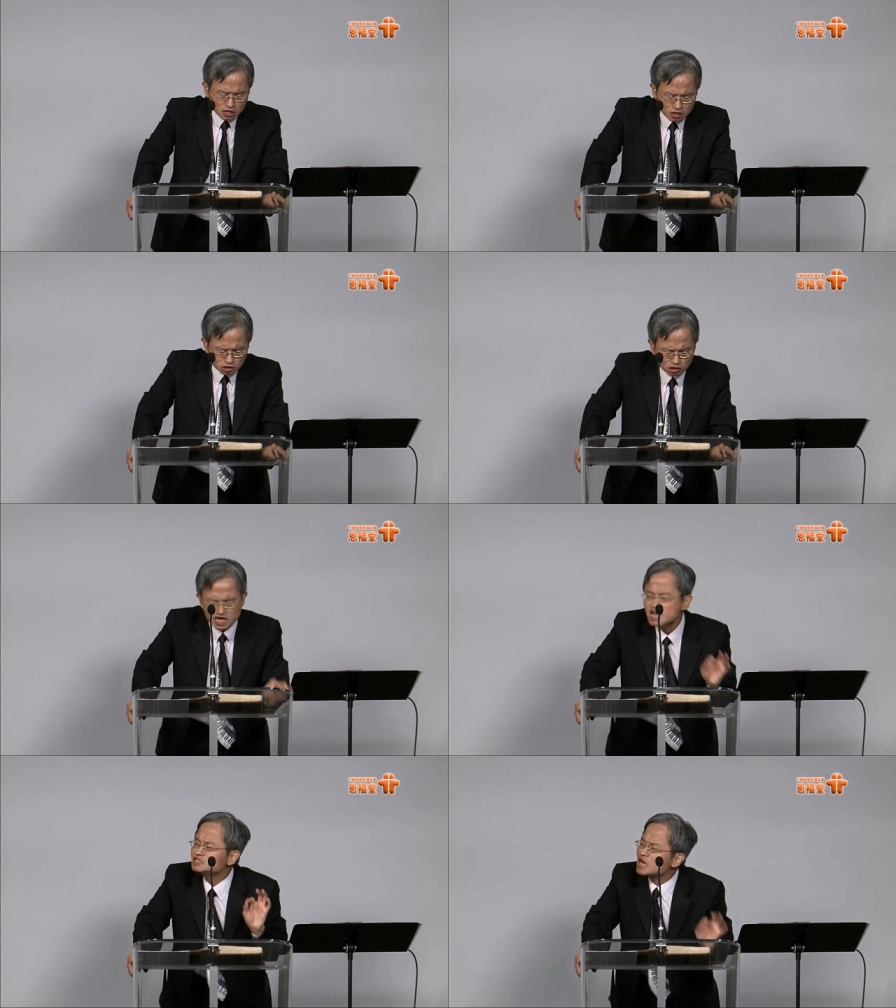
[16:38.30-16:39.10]
So
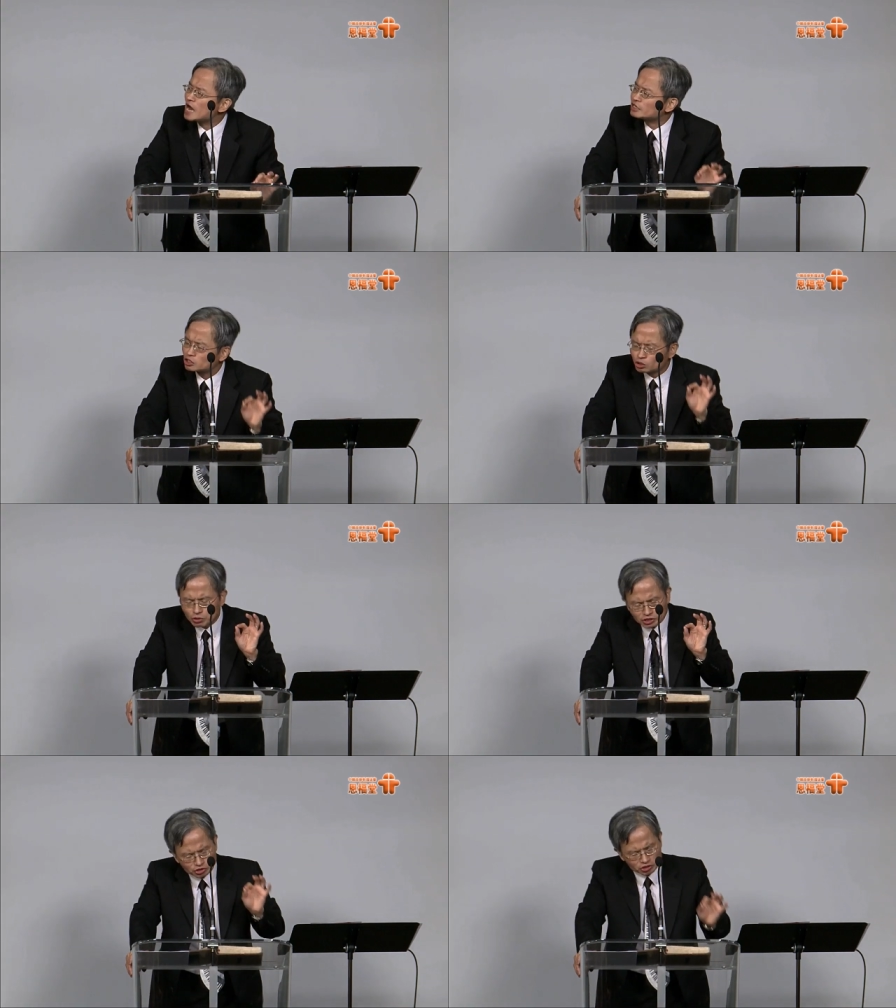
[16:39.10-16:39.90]
these are the
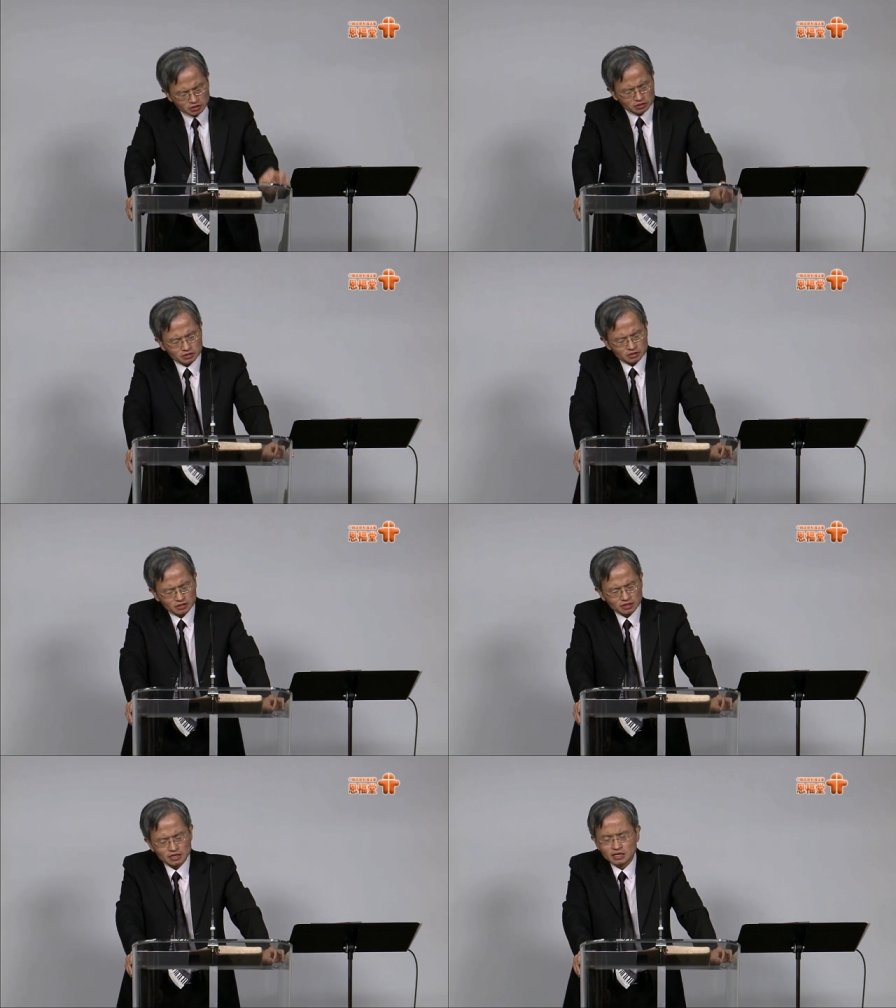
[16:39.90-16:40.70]
Christian,
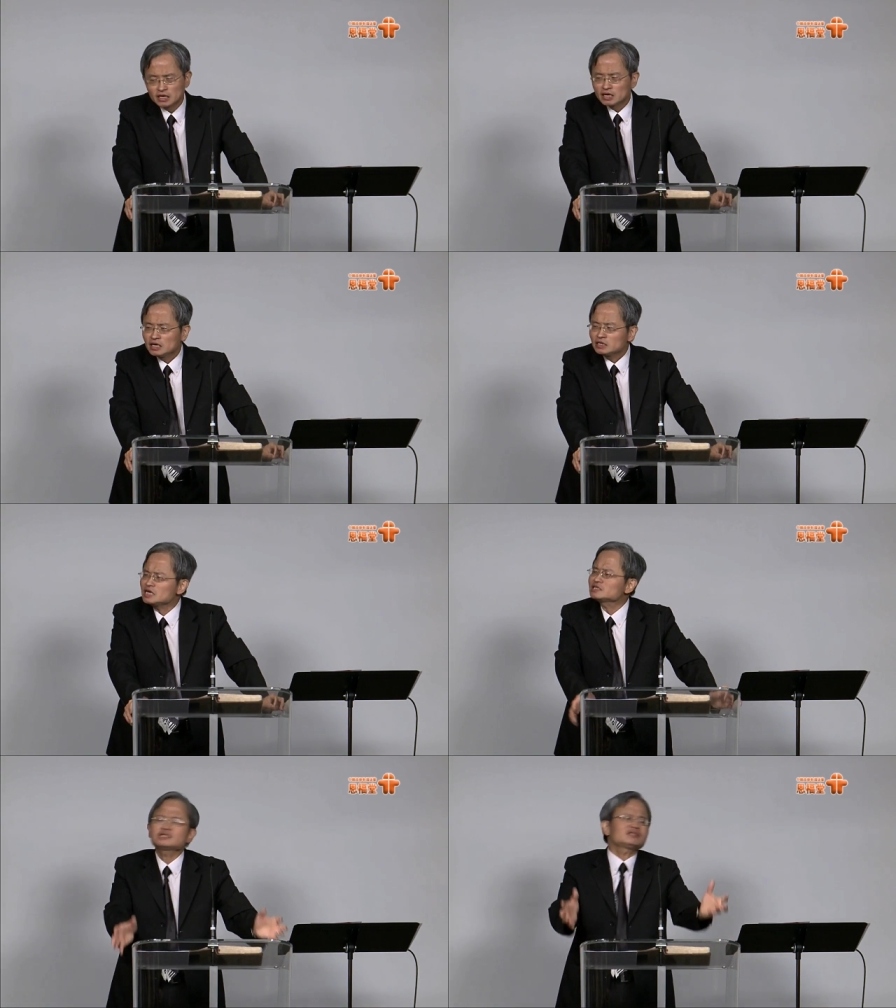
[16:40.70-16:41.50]

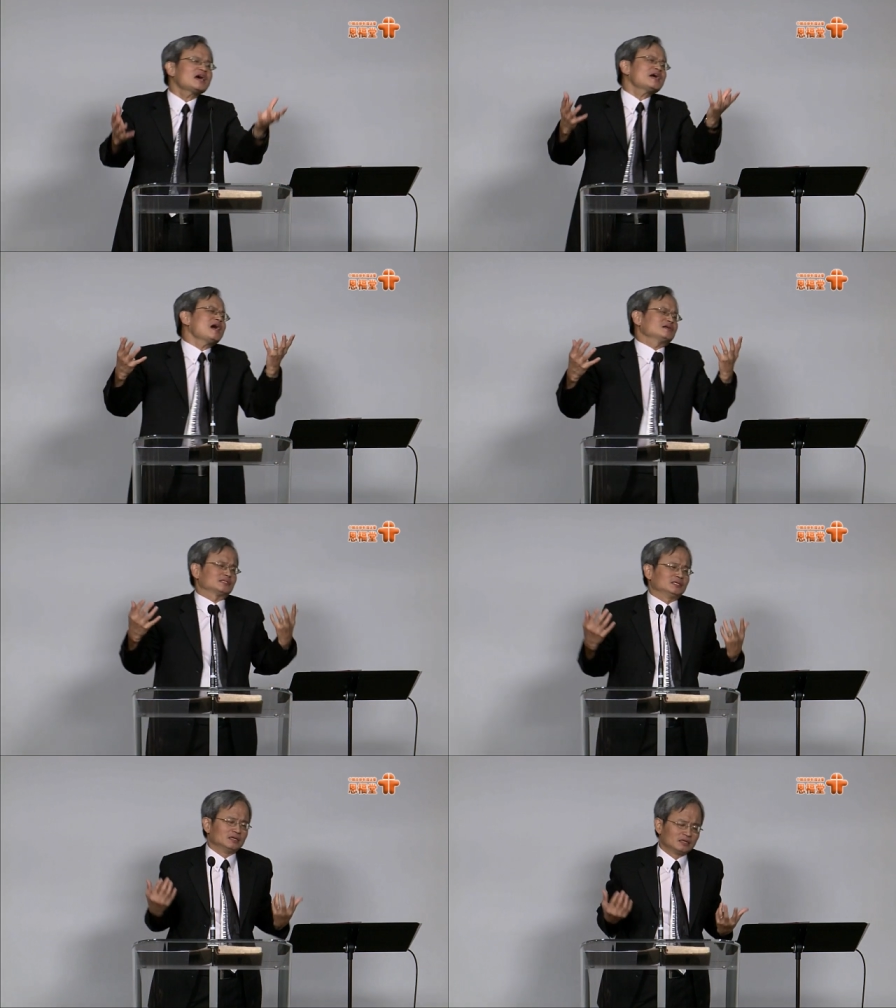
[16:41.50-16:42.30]
This is like us.
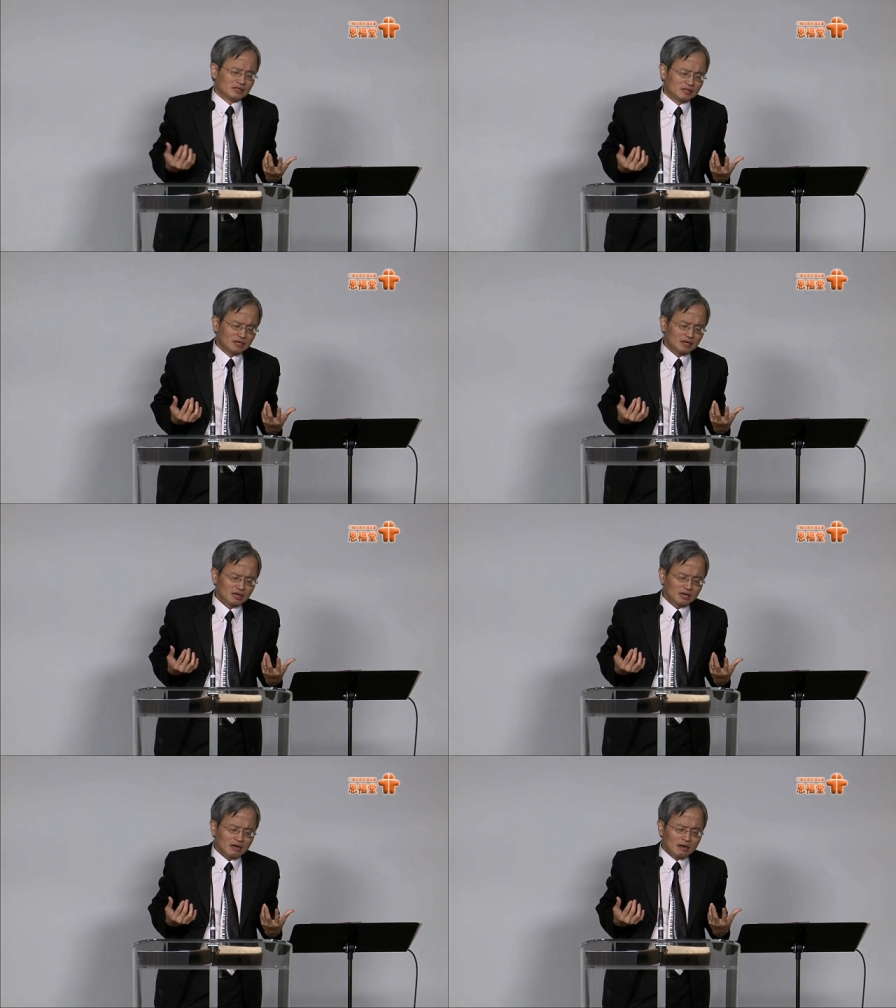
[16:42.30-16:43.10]

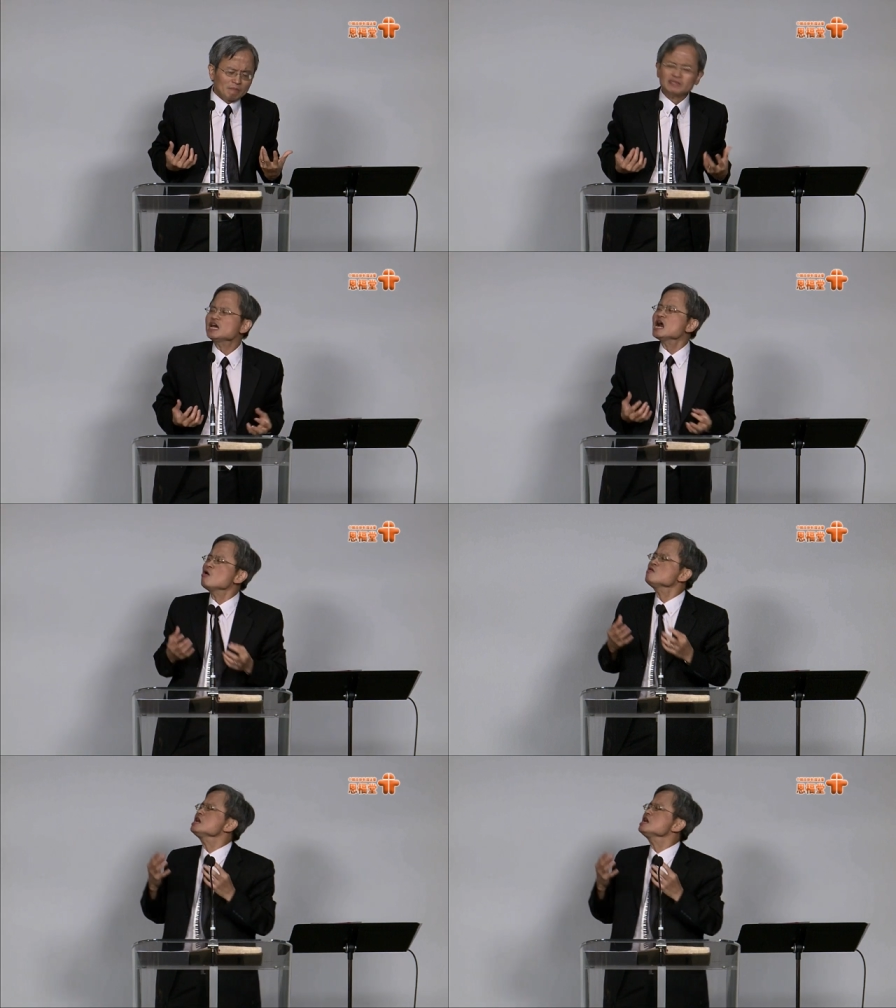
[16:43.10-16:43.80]
But there are only